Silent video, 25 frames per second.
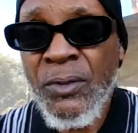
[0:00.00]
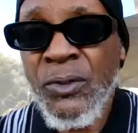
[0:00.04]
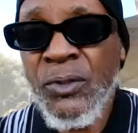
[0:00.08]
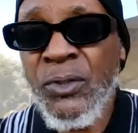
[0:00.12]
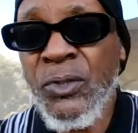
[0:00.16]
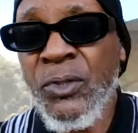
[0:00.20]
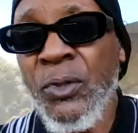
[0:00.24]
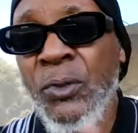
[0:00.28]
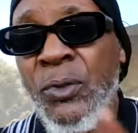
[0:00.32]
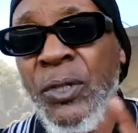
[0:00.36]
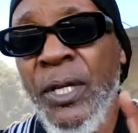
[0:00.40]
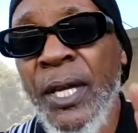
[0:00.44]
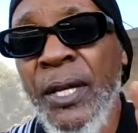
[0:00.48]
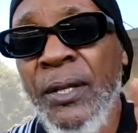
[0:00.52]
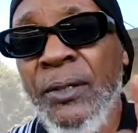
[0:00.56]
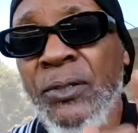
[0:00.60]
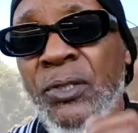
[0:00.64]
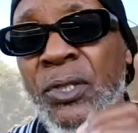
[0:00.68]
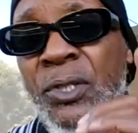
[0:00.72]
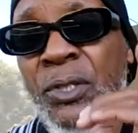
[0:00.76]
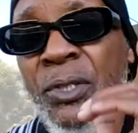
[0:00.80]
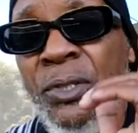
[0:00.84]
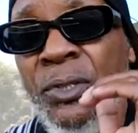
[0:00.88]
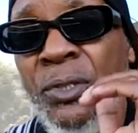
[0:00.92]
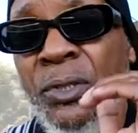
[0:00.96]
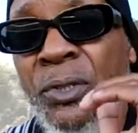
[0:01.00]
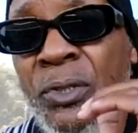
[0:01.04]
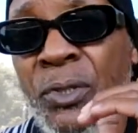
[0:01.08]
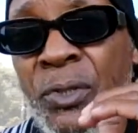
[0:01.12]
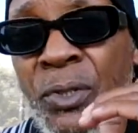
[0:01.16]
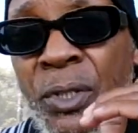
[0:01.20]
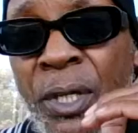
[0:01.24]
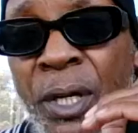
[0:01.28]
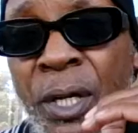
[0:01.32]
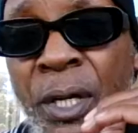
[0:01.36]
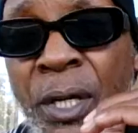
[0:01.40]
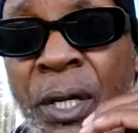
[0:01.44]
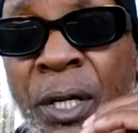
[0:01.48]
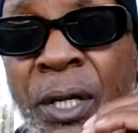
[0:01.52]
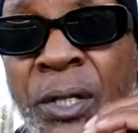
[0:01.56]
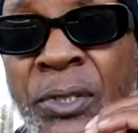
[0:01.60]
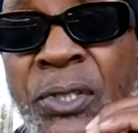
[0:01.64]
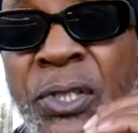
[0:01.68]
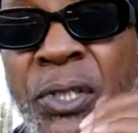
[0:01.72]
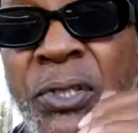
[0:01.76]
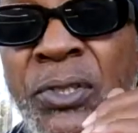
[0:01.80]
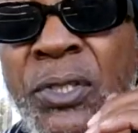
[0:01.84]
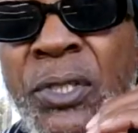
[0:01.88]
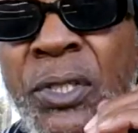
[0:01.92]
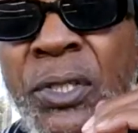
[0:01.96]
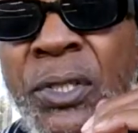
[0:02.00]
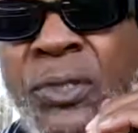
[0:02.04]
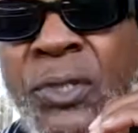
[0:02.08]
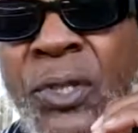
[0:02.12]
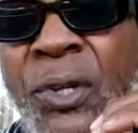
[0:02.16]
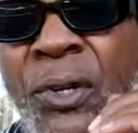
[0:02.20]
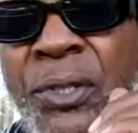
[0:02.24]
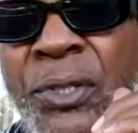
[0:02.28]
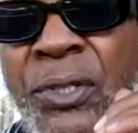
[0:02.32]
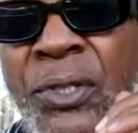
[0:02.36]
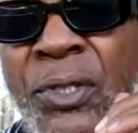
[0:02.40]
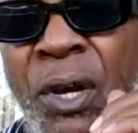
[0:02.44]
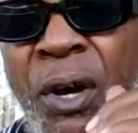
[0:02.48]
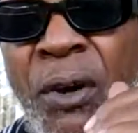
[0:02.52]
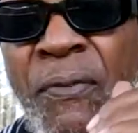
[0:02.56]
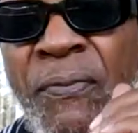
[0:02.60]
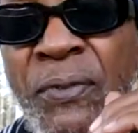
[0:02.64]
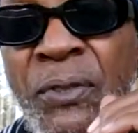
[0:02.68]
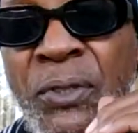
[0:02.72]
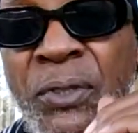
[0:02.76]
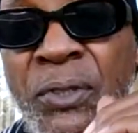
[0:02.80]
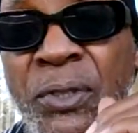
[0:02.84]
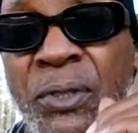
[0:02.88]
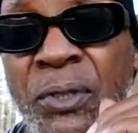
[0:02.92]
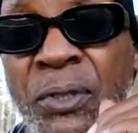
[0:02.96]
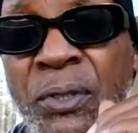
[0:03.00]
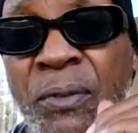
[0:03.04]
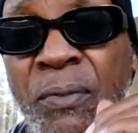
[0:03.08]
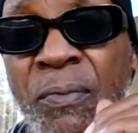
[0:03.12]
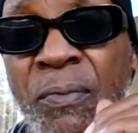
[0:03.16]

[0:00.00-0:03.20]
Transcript: to the assistant attorney's office